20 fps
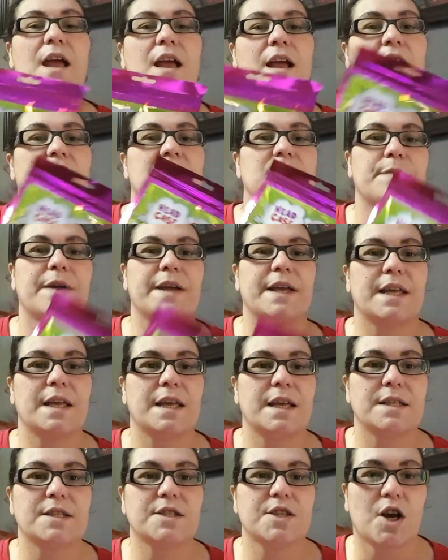Because my
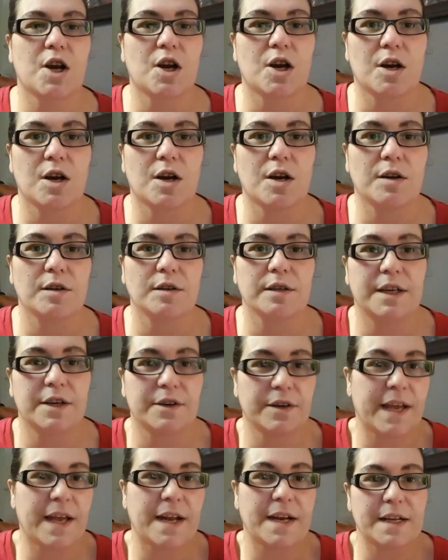kids are,
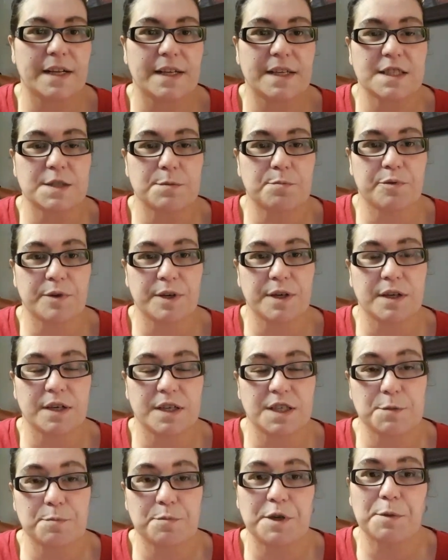here in Canada is
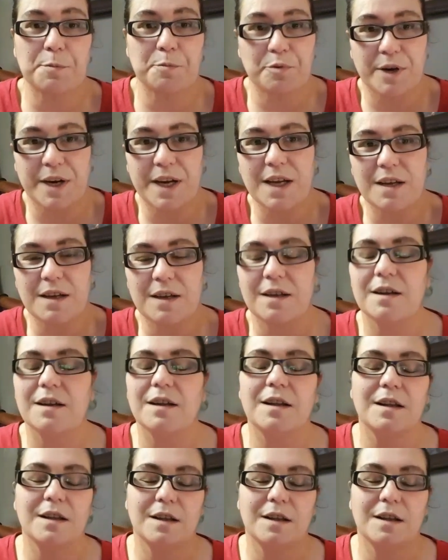uh, spring break.